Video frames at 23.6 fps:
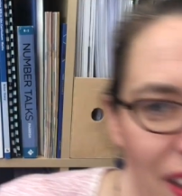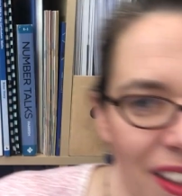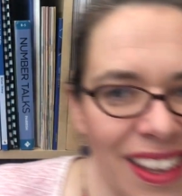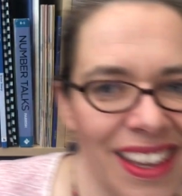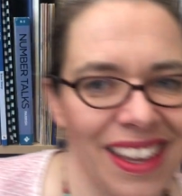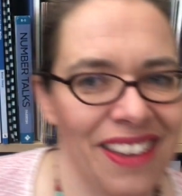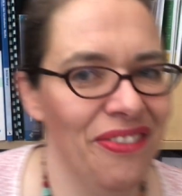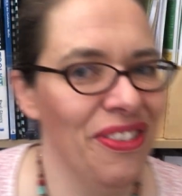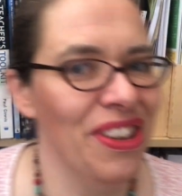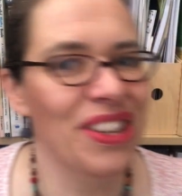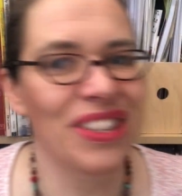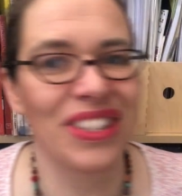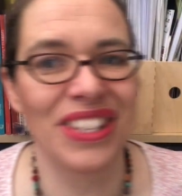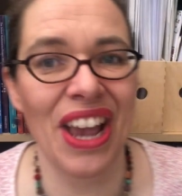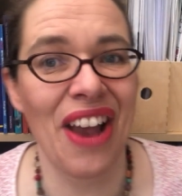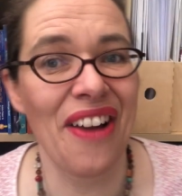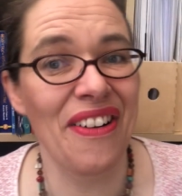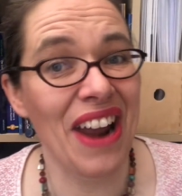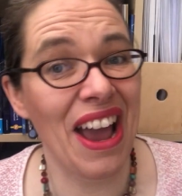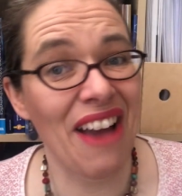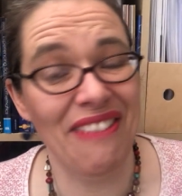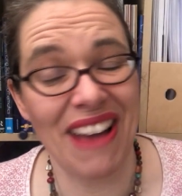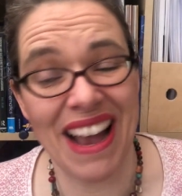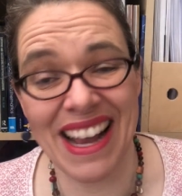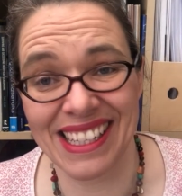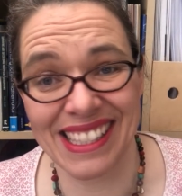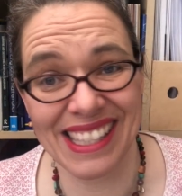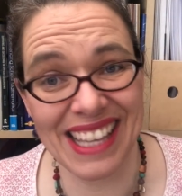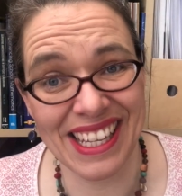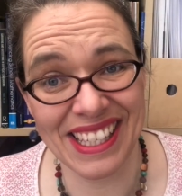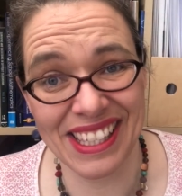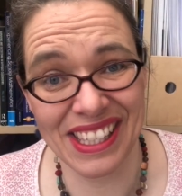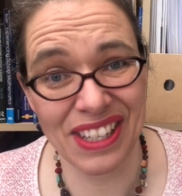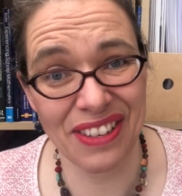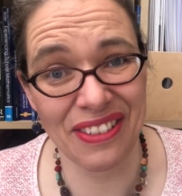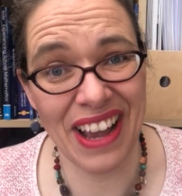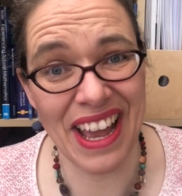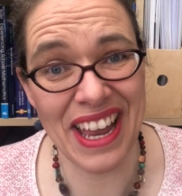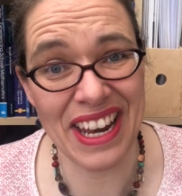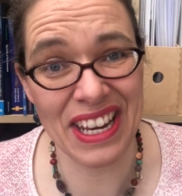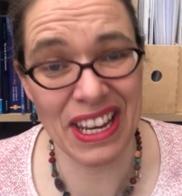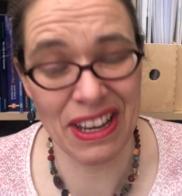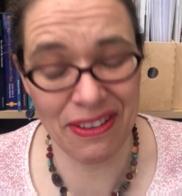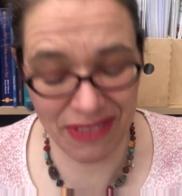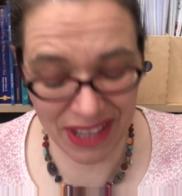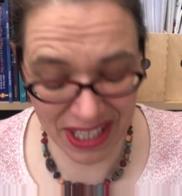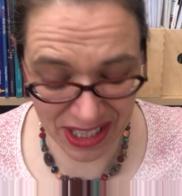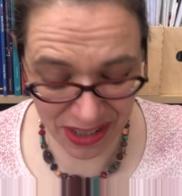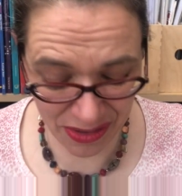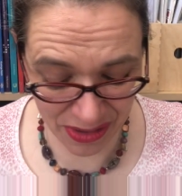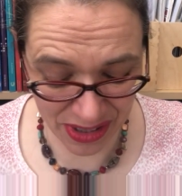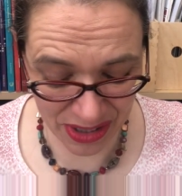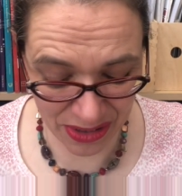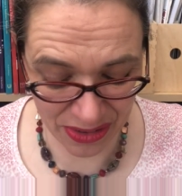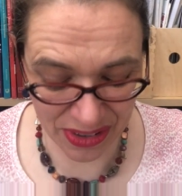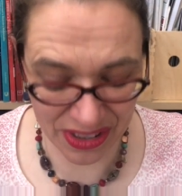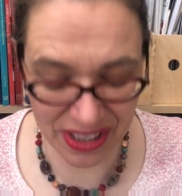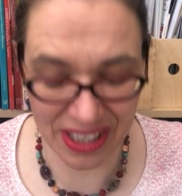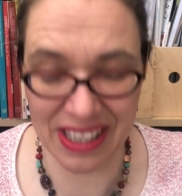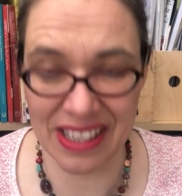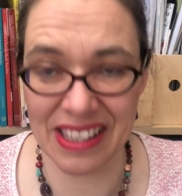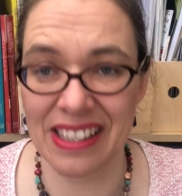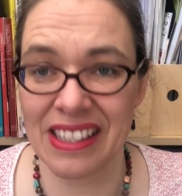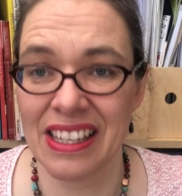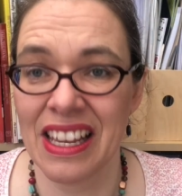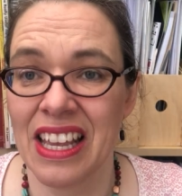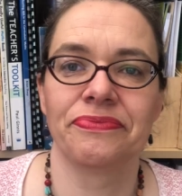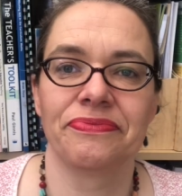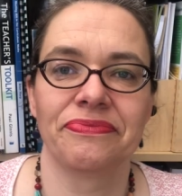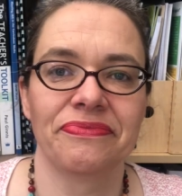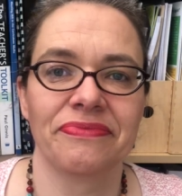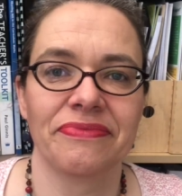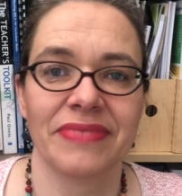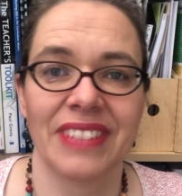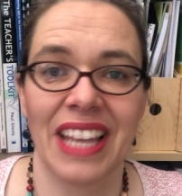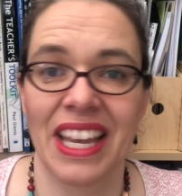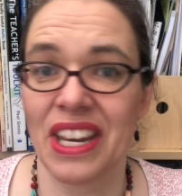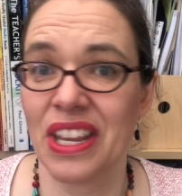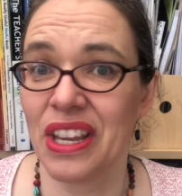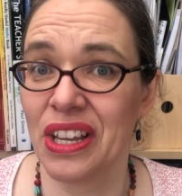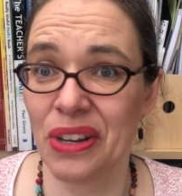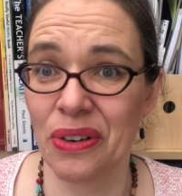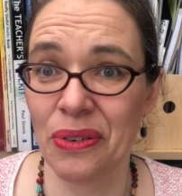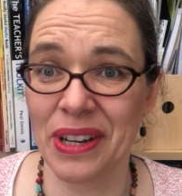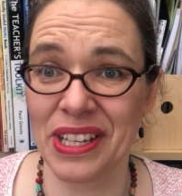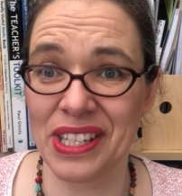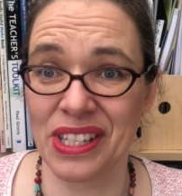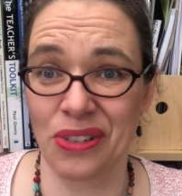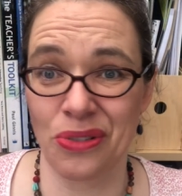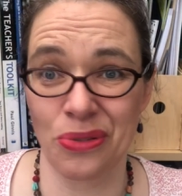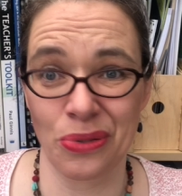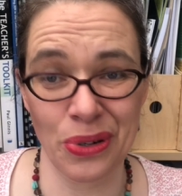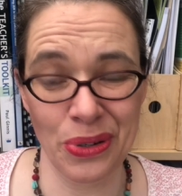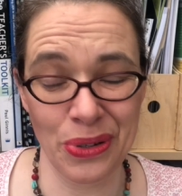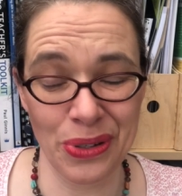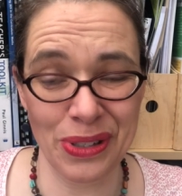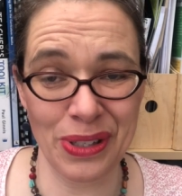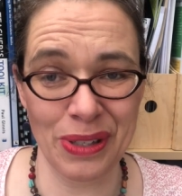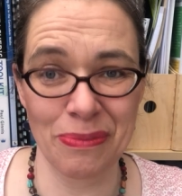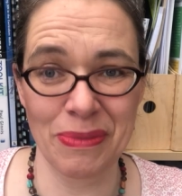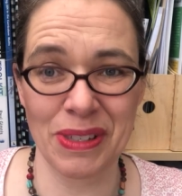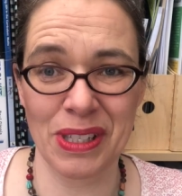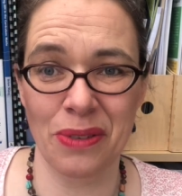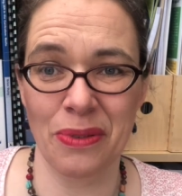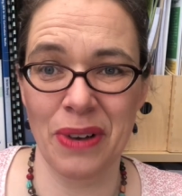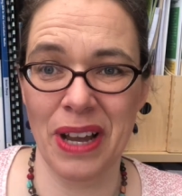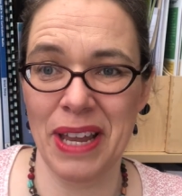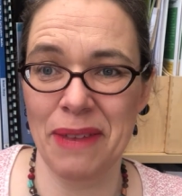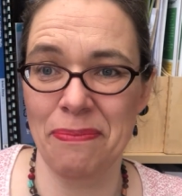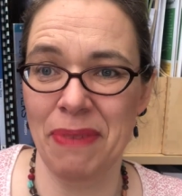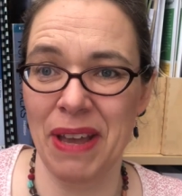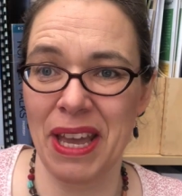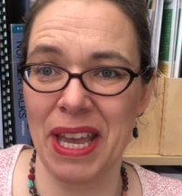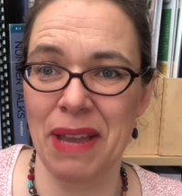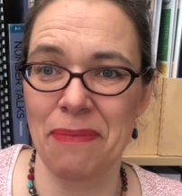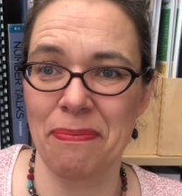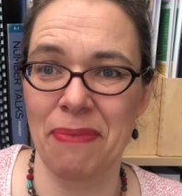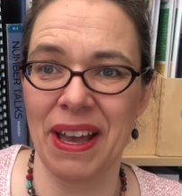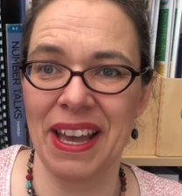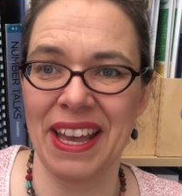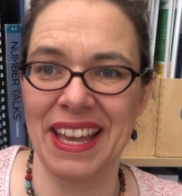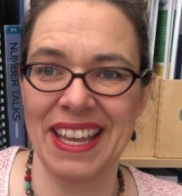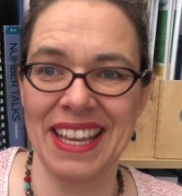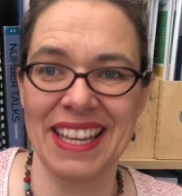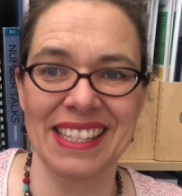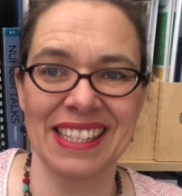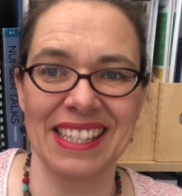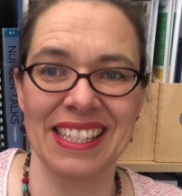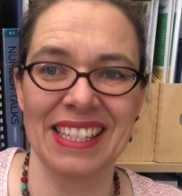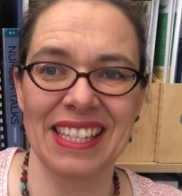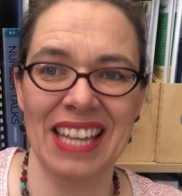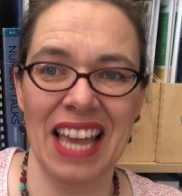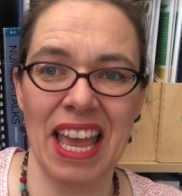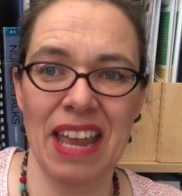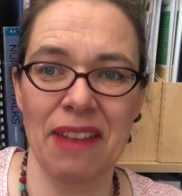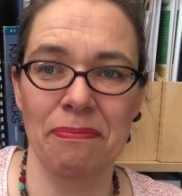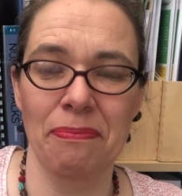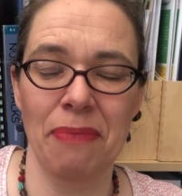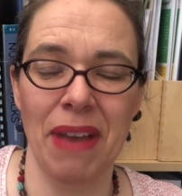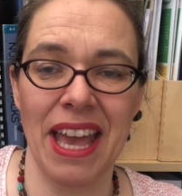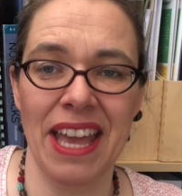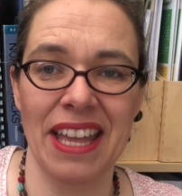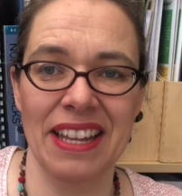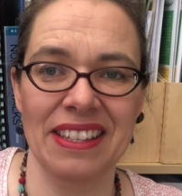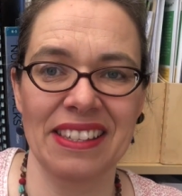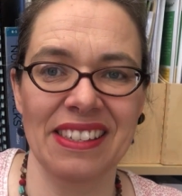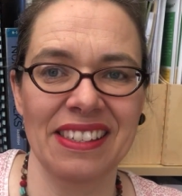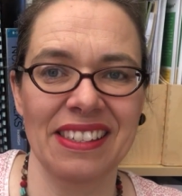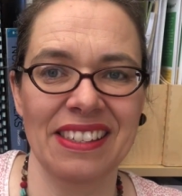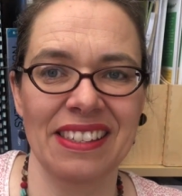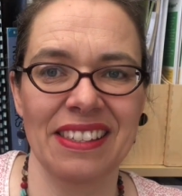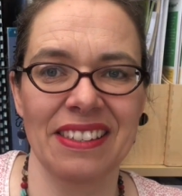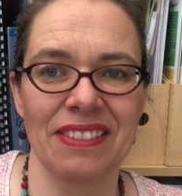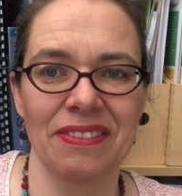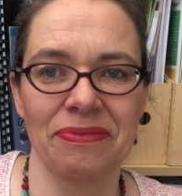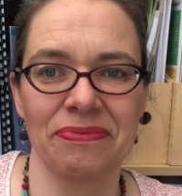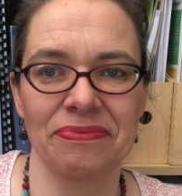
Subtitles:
If you don't have access to any of these resources, then you can always draw some squared paper. Here's a 10p.